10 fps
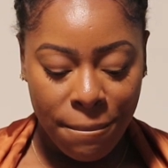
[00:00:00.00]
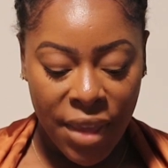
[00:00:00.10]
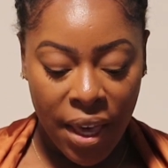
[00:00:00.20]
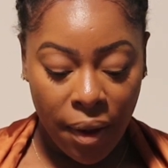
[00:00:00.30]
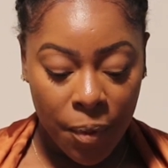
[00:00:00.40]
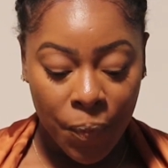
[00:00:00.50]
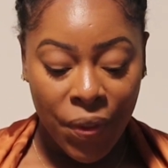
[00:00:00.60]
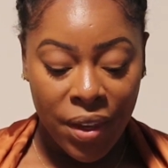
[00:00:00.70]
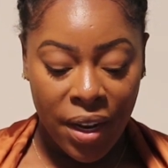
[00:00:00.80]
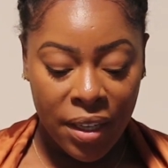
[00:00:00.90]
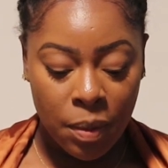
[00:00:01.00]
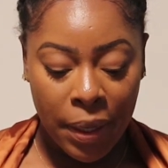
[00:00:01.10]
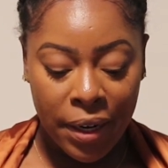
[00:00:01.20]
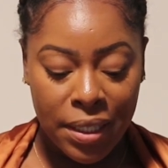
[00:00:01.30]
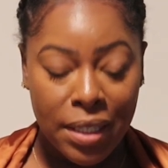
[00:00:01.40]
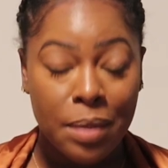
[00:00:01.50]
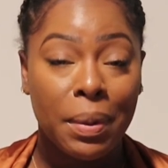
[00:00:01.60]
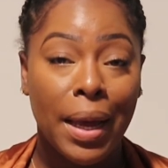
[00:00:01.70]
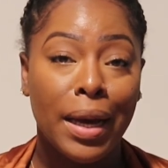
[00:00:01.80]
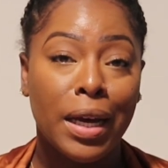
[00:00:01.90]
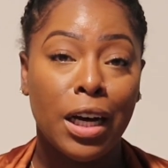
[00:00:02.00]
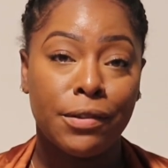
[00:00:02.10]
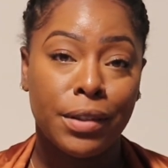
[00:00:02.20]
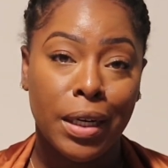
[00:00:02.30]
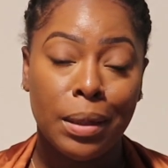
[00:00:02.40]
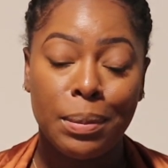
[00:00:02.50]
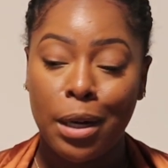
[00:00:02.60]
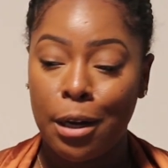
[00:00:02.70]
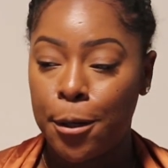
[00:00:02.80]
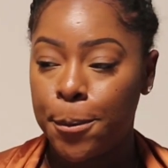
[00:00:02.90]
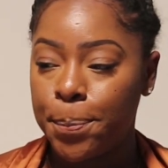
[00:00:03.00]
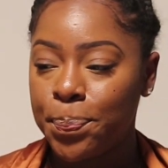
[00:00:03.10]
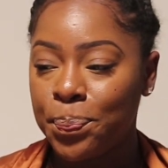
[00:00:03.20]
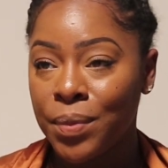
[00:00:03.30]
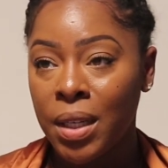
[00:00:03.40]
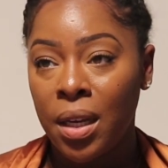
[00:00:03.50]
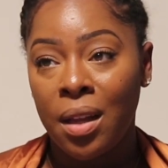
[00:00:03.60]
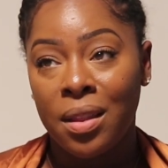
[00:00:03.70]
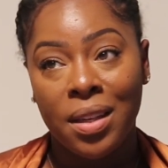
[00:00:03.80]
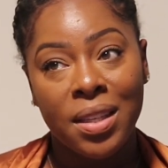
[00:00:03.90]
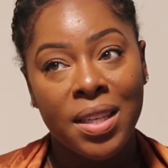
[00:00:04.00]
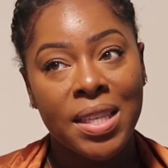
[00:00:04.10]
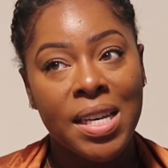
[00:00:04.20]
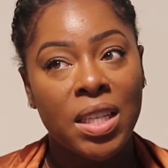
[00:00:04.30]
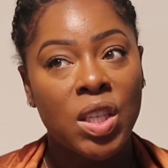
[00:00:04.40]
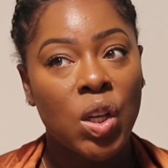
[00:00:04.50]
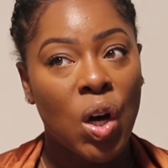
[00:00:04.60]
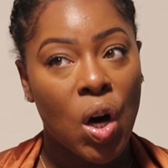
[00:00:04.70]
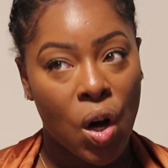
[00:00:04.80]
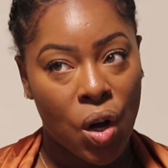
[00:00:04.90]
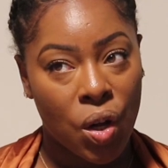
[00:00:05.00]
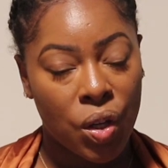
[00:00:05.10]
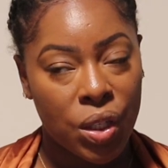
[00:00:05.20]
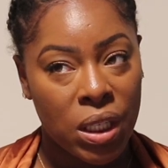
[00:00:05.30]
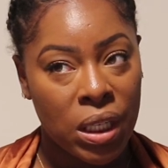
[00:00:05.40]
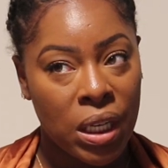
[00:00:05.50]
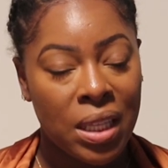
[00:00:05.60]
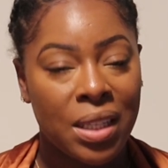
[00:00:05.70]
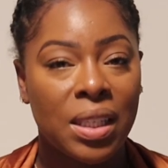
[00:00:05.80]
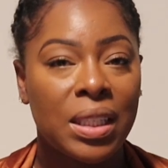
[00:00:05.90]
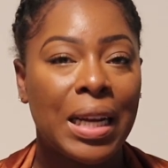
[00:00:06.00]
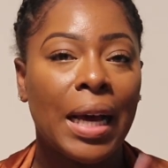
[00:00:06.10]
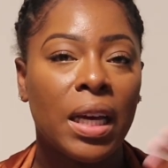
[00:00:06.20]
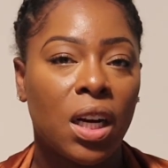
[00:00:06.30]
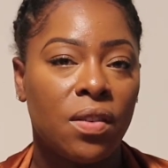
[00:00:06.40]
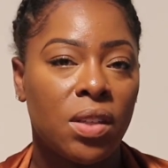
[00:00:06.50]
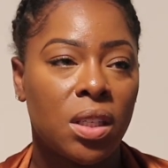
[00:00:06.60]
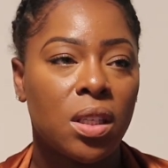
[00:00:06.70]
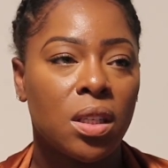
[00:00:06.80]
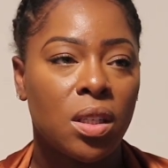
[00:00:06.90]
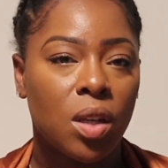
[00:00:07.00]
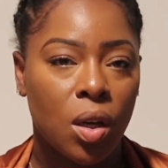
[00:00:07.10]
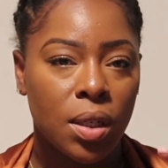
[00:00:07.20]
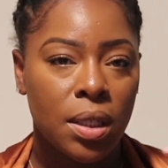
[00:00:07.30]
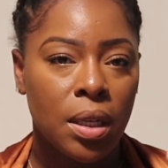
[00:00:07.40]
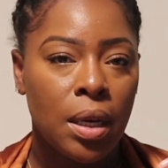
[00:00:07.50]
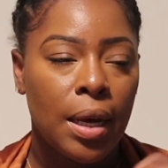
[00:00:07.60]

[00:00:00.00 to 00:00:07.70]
Yeah, the next pair is this black cover up. This is in talls. This is not in curvies. This is in talls.